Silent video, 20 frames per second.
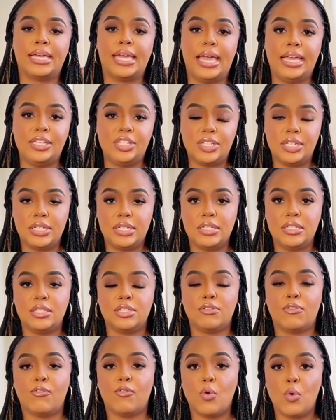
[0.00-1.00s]
Mira
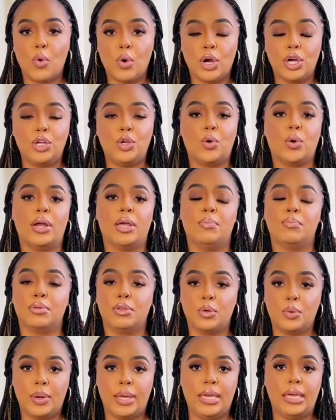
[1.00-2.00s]
still lives in
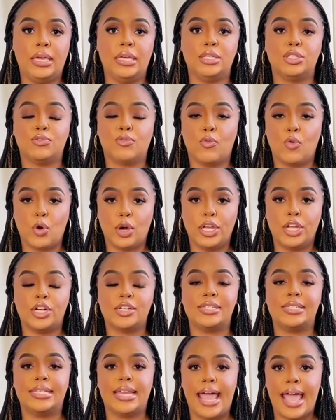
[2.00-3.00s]
Malabo.
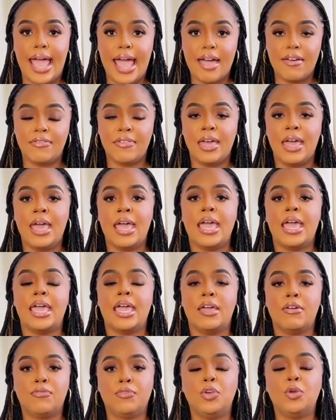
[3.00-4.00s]
Her boutique
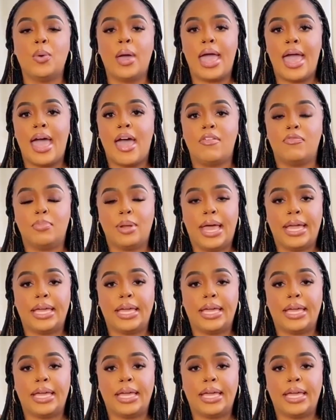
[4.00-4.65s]
has reopened.